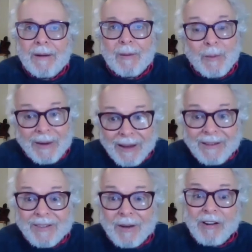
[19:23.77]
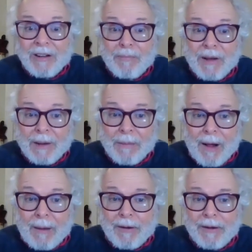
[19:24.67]
We'd like someone to pick him
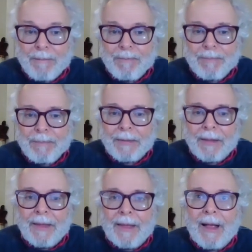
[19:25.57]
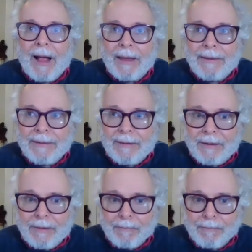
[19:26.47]
up. I see.